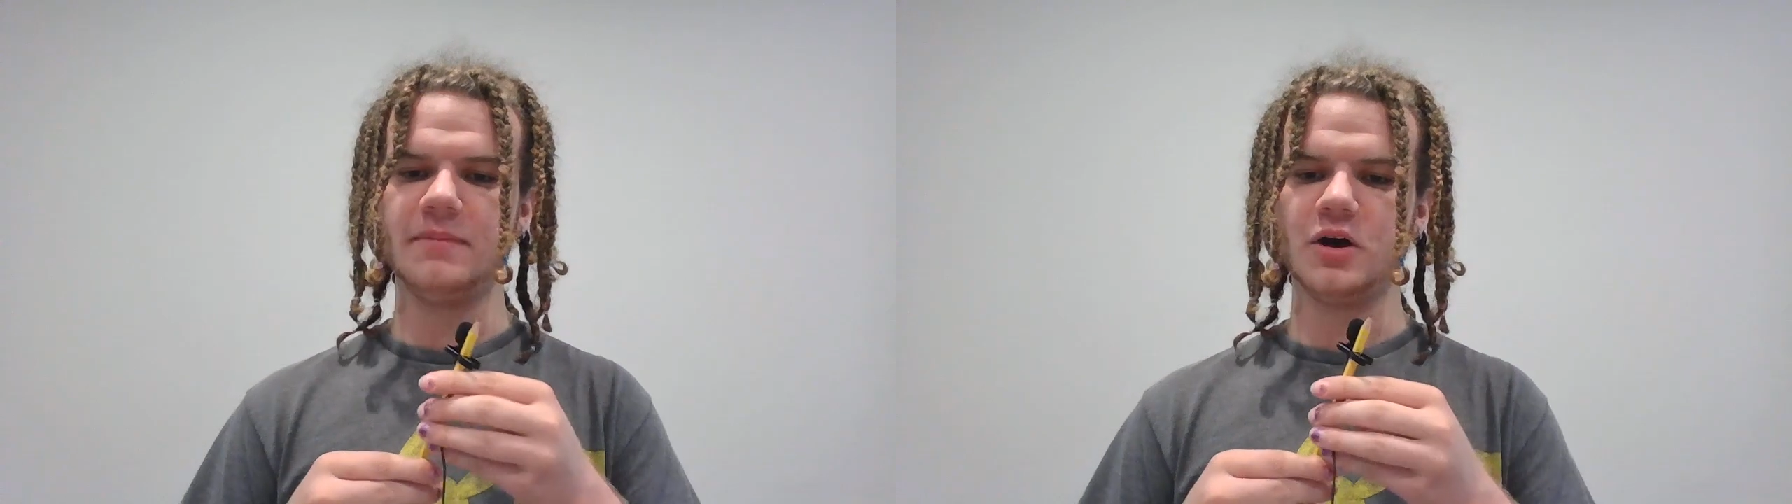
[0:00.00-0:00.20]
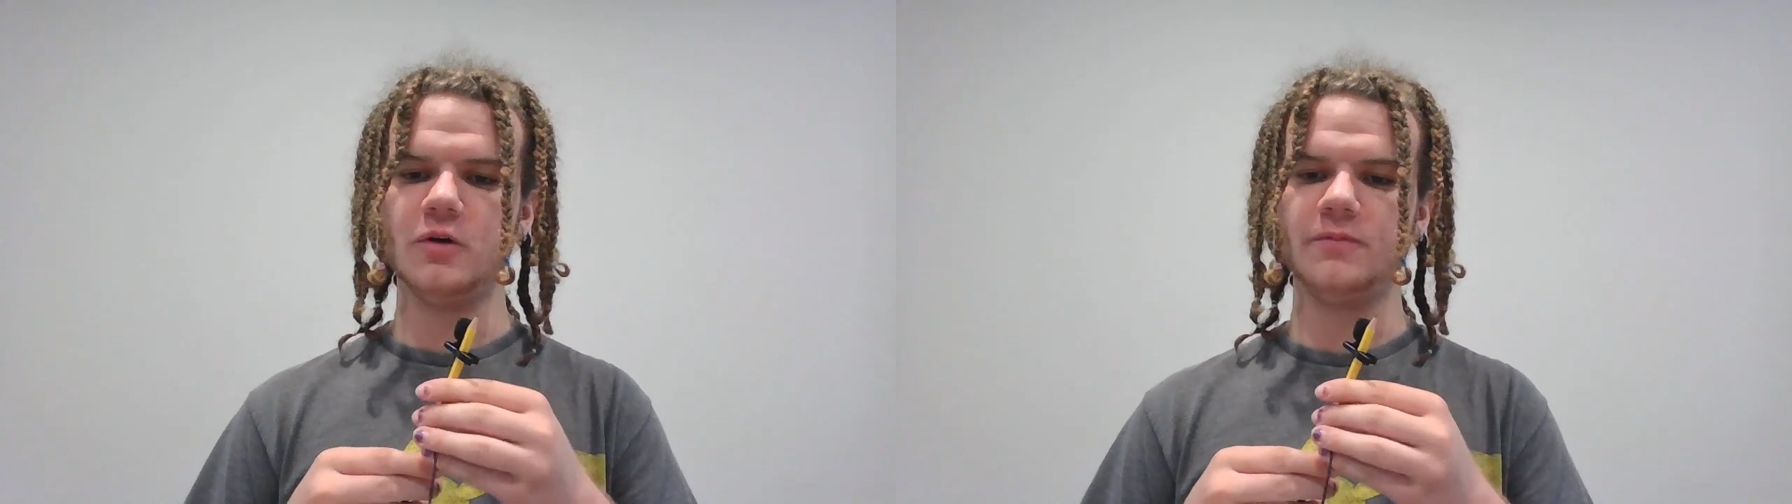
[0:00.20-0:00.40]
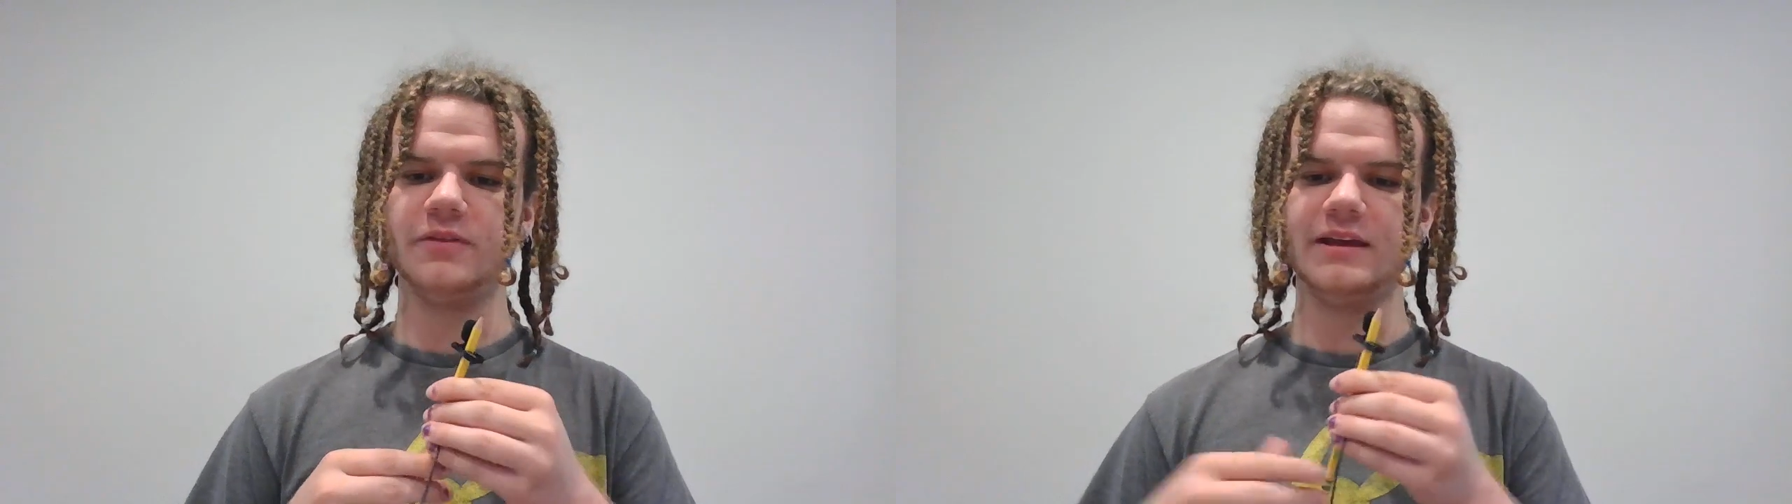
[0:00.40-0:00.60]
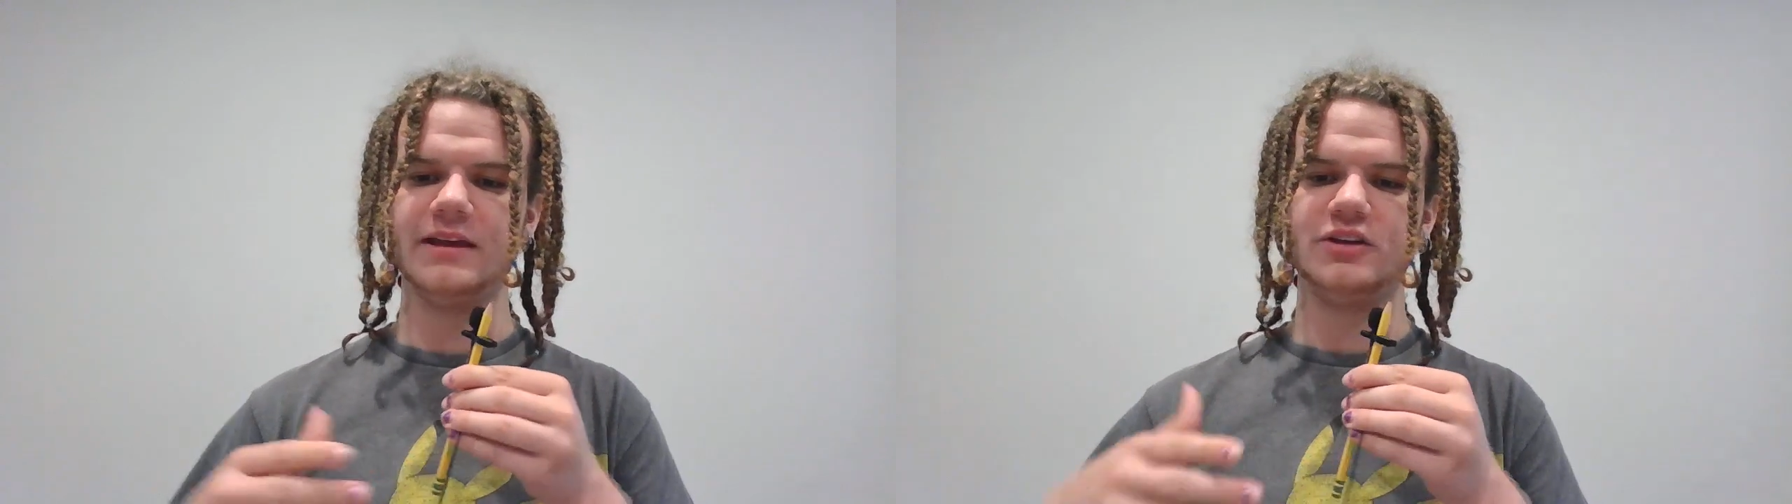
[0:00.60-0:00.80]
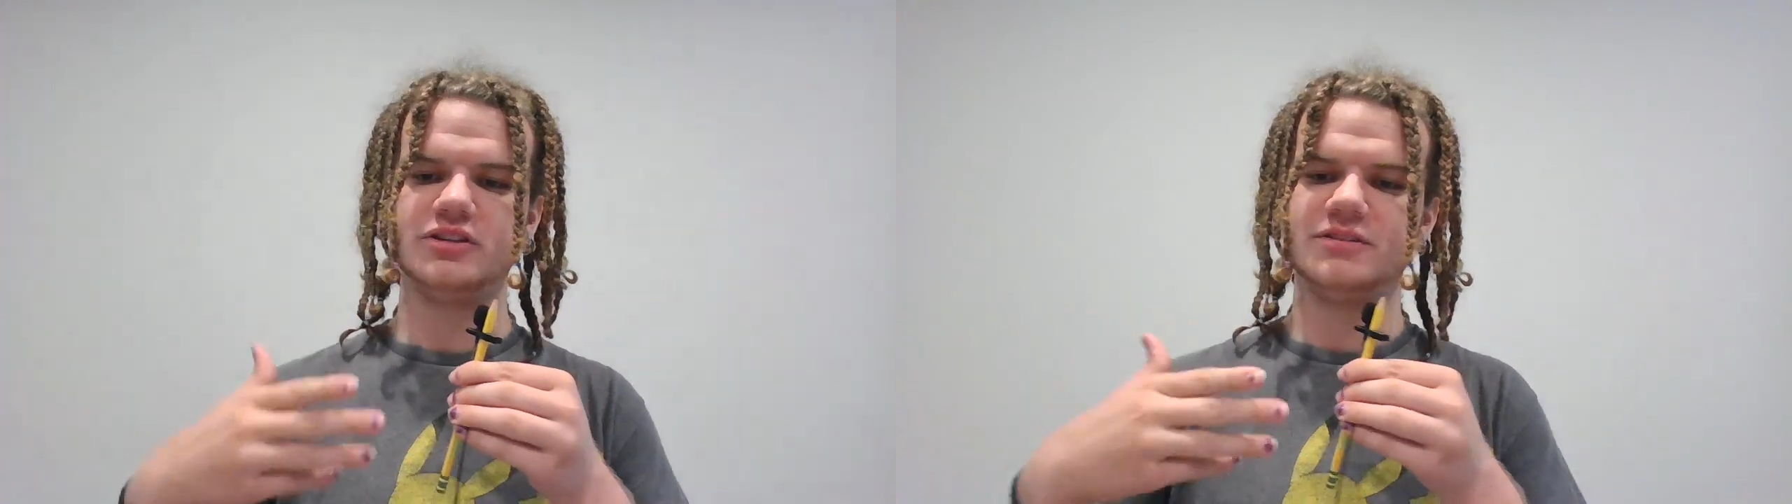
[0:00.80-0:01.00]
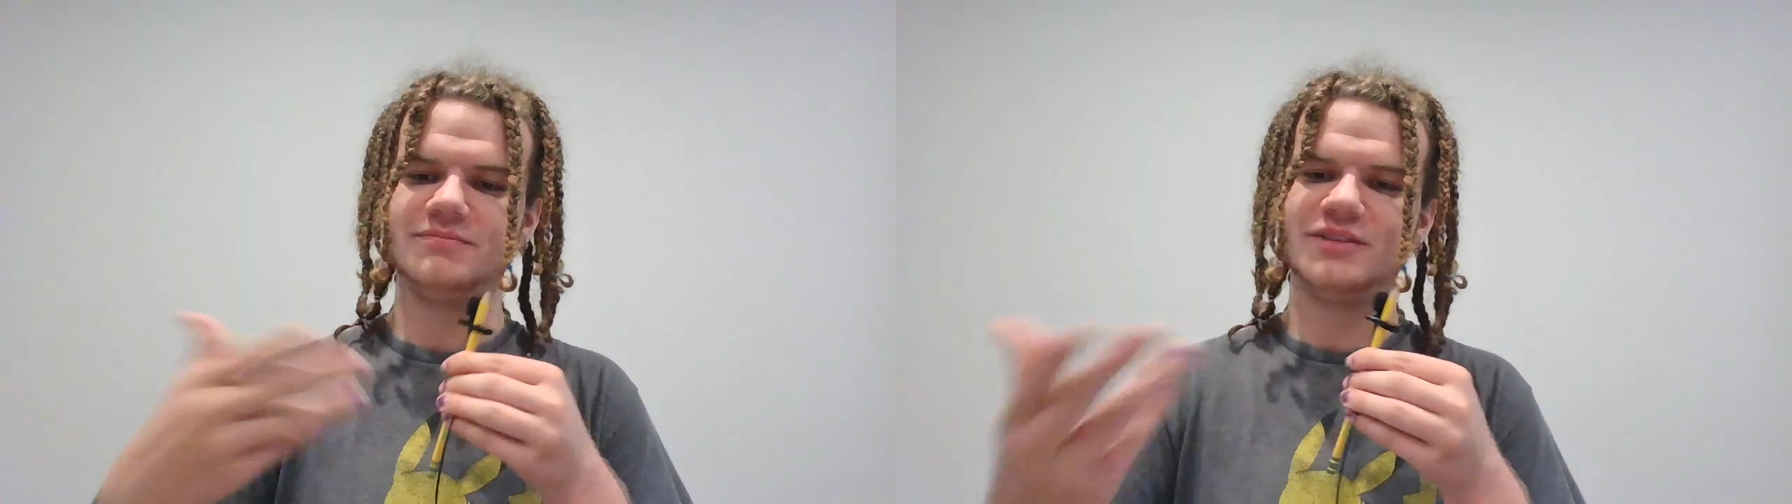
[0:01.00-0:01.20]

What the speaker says: but hopefully just